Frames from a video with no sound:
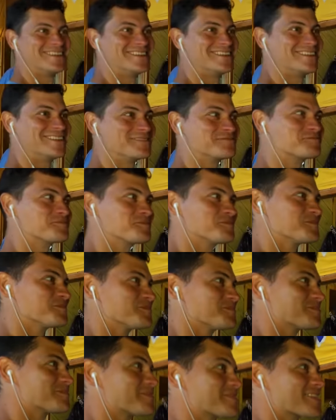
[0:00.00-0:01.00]
Buying an
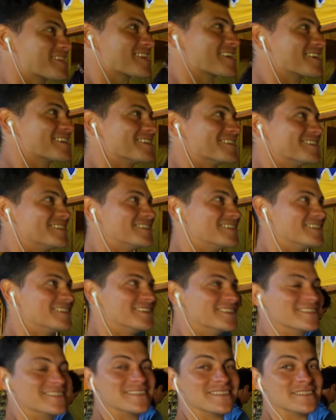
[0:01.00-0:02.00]
empanada
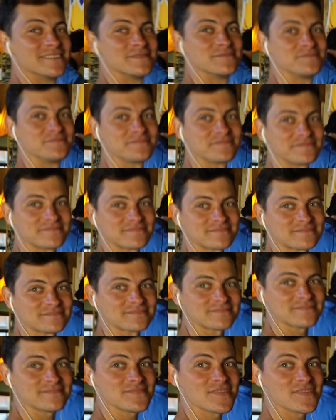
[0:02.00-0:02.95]
here on the trek.